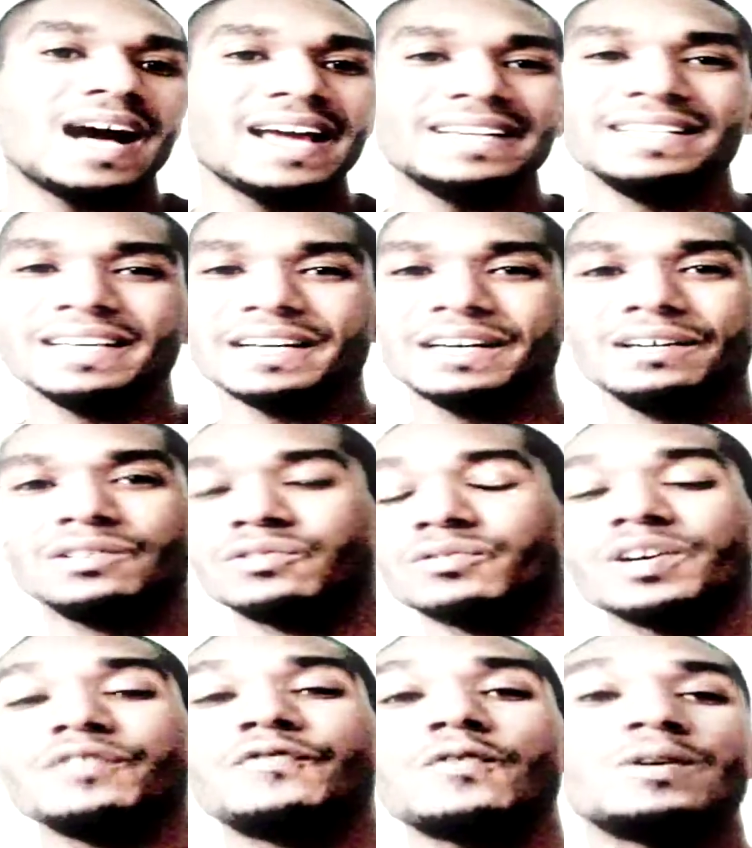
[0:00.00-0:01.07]
idea
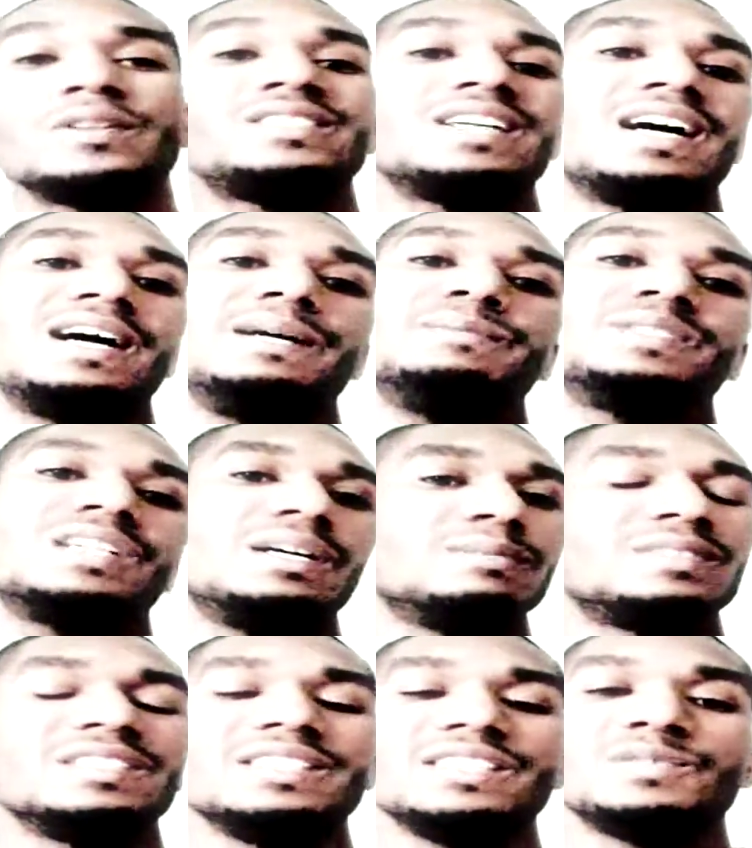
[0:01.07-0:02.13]
3 or 4 times
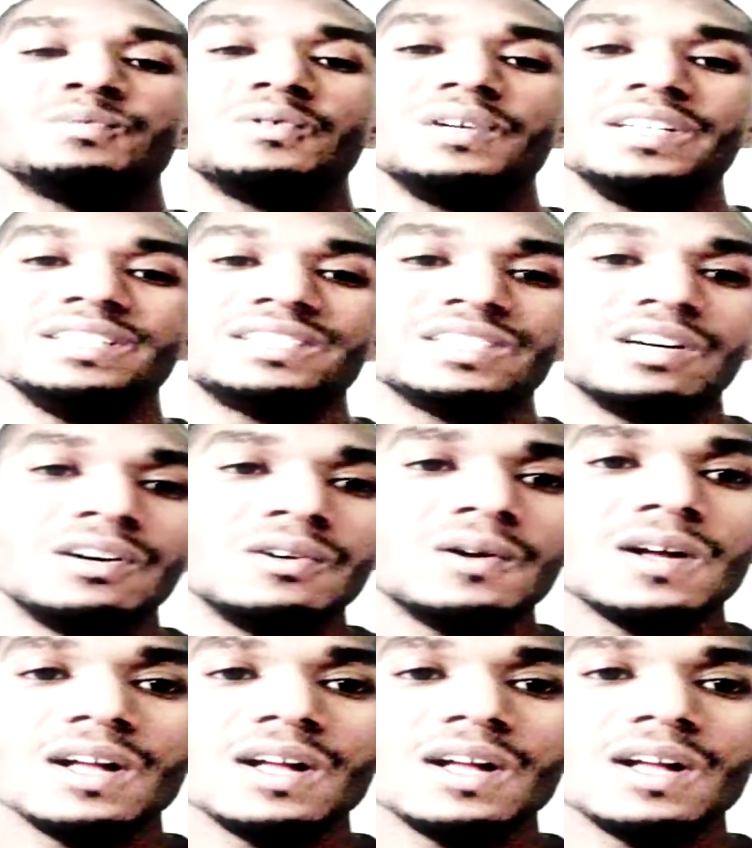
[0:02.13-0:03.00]
up to this point. So